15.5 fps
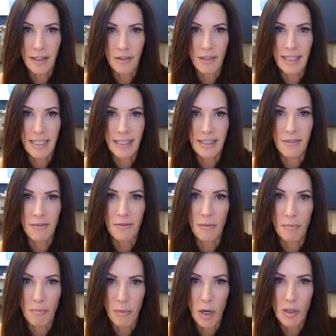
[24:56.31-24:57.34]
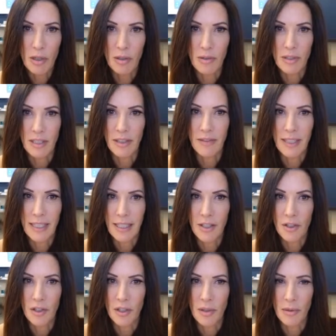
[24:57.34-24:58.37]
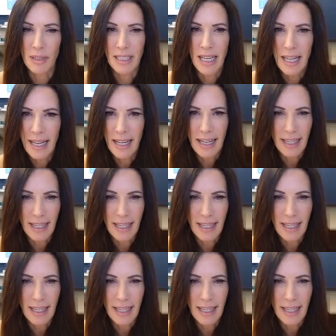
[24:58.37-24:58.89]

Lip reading: Are there any different models that they could use?